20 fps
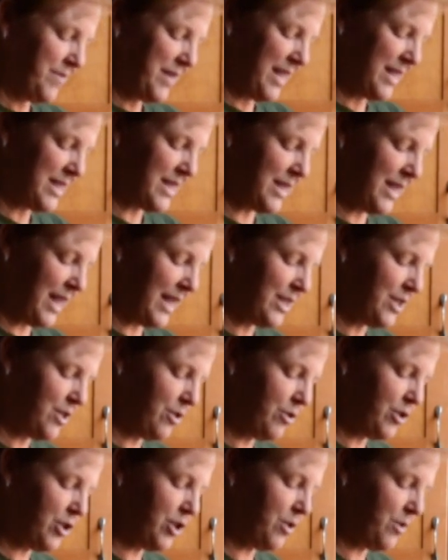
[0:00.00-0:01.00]
a slice
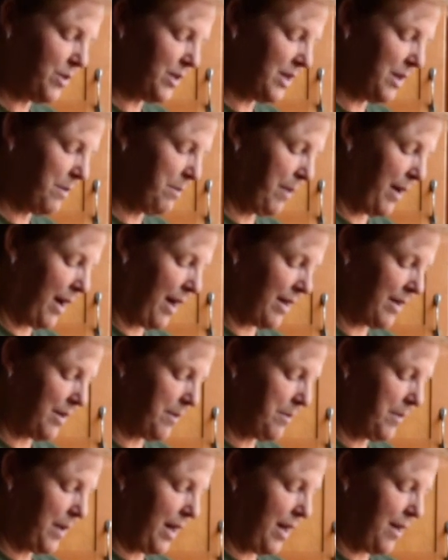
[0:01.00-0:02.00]
or two in the
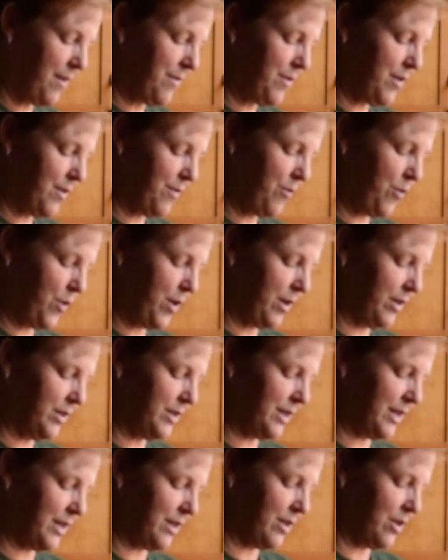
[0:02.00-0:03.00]
bottom of your foil
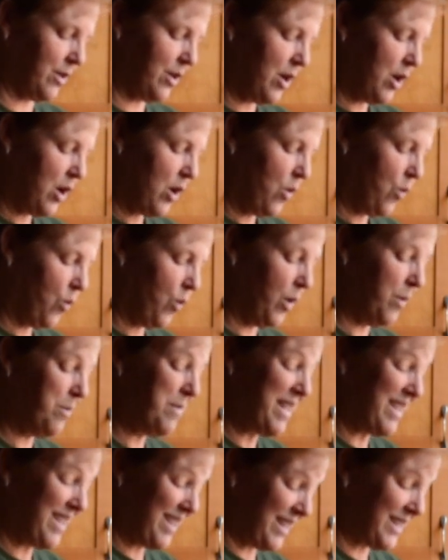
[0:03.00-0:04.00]
dinner will
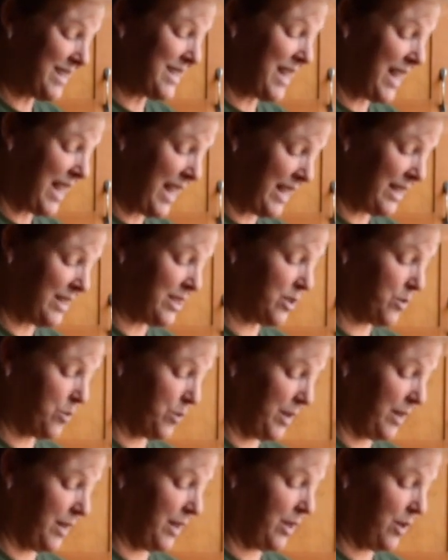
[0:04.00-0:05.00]
make it taste
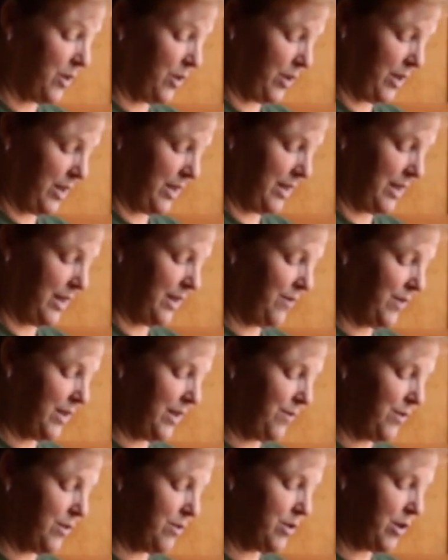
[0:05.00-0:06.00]
really good, even
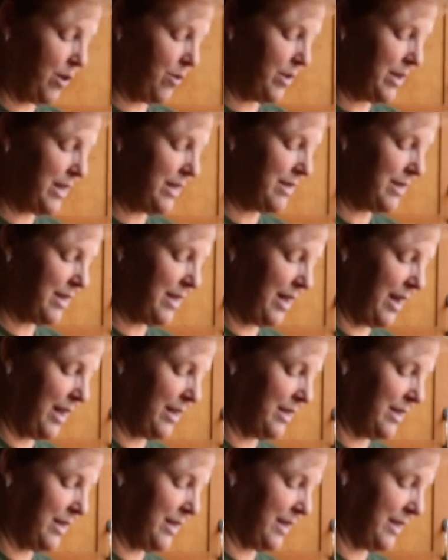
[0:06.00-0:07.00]
if you don't eat the
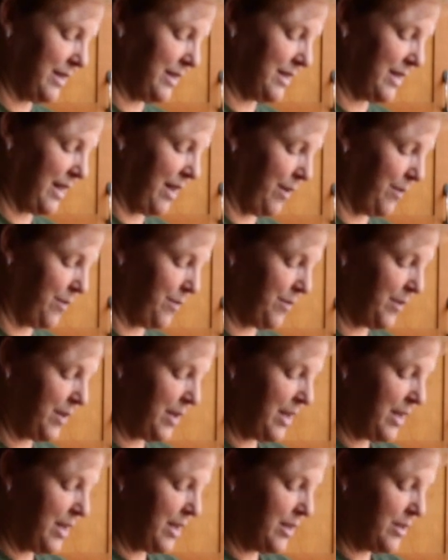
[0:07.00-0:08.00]
onion itself.
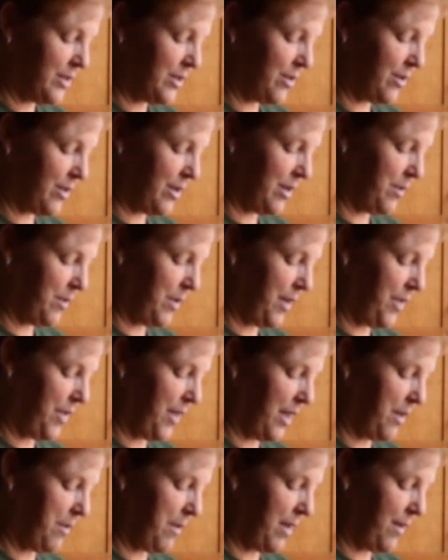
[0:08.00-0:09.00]
So you're going to want to
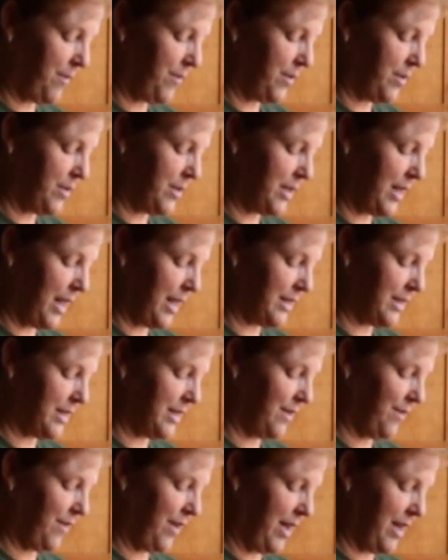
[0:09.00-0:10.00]
think about a few
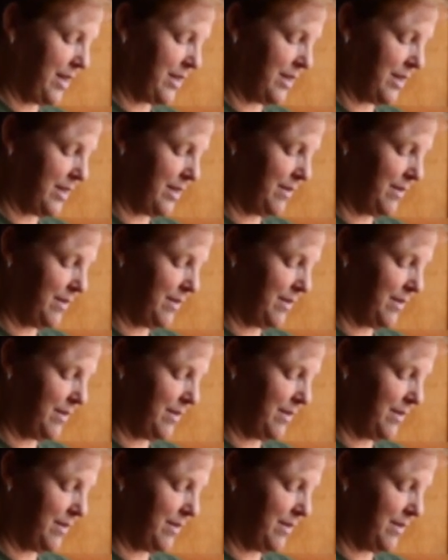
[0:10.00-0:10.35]
slices of onion.